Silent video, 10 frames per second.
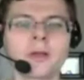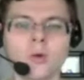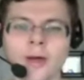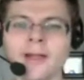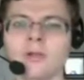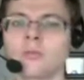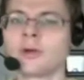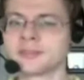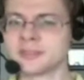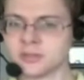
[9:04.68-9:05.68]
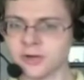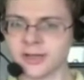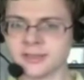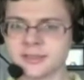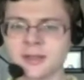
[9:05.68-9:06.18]
well with
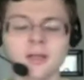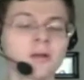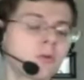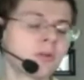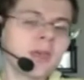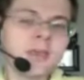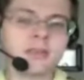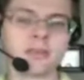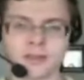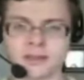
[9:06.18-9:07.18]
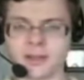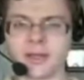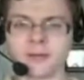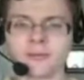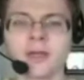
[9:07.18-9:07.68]
stress, with anything in
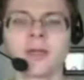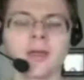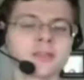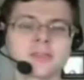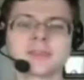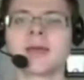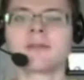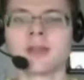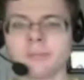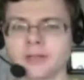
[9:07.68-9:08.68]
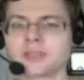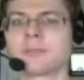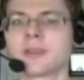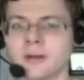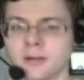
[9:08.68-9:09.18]
life, and just having a much
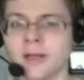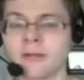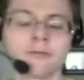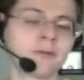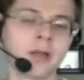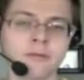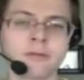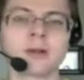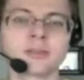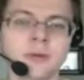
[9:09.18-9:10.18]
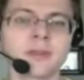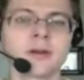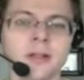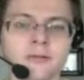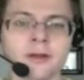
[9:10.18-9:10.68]
better life, having much
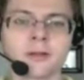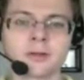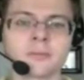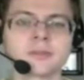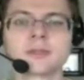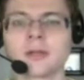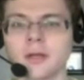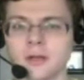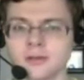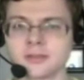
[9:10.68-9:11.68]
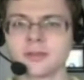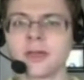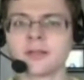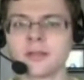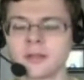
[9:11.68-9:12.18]
better health outcomes. So
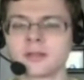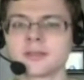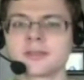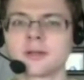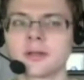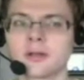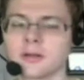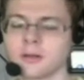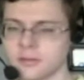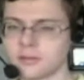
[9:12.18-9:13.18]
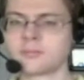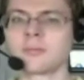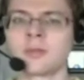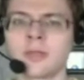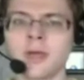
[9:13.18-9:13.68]
that is the
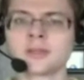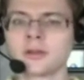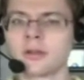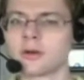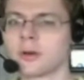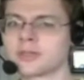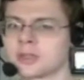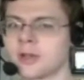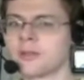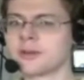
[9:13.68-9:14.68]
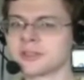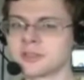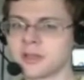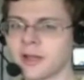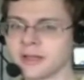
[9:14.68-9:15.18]
answer to your question. Now,
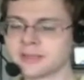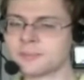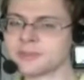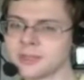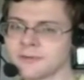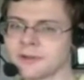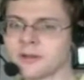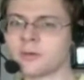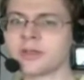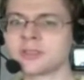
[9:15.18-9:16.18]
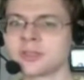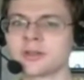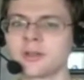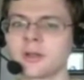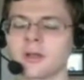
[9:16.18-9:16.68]
there's a specific
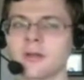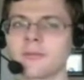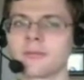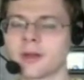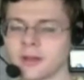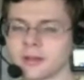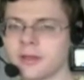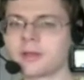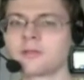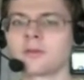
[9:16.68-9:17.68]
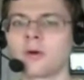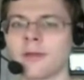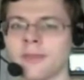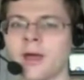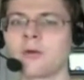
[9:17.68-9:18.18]
question that I can get to
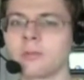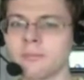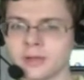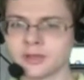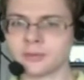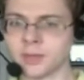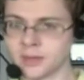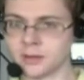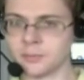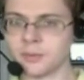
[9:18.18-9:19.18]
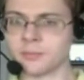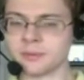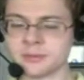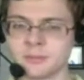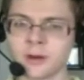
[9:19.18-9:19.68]
on how we measure meaning and
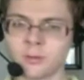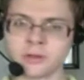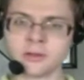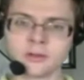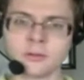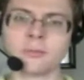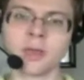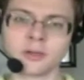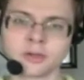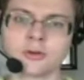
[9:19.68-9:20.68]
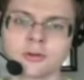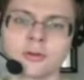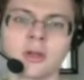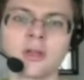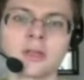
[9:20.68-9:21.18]
purpose, but I wanted to make sure
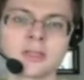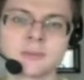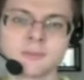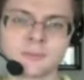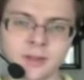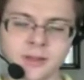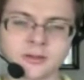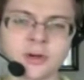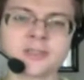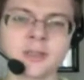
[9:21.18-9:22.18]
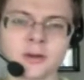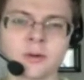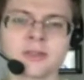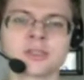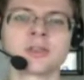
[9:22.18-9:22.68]
to address the
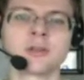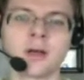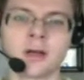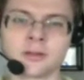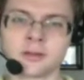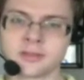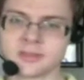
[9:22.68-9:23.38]
question on